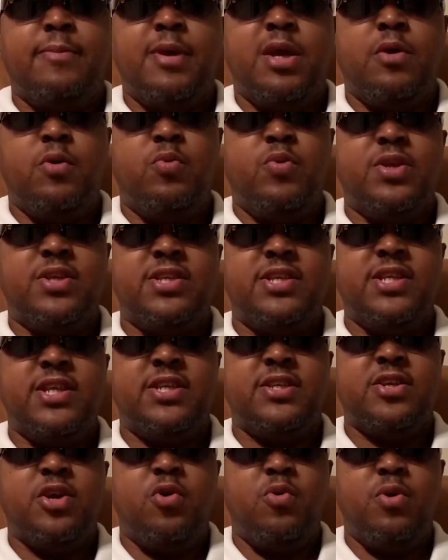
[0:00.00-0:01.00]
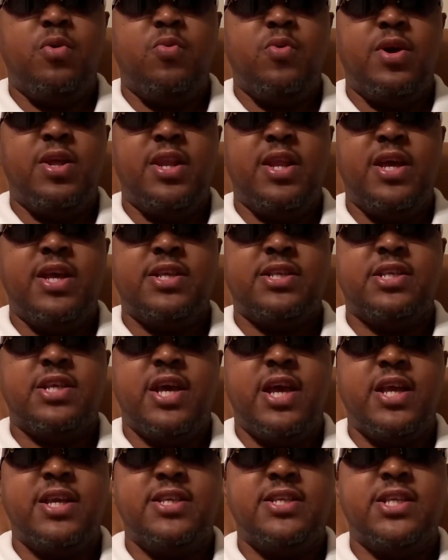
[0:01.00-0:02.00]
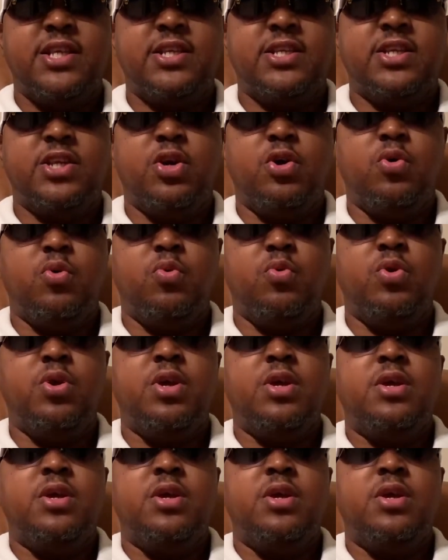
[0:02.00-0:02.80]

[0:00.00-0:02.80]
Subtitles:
man, we went 6-0-1 last night, 6-0,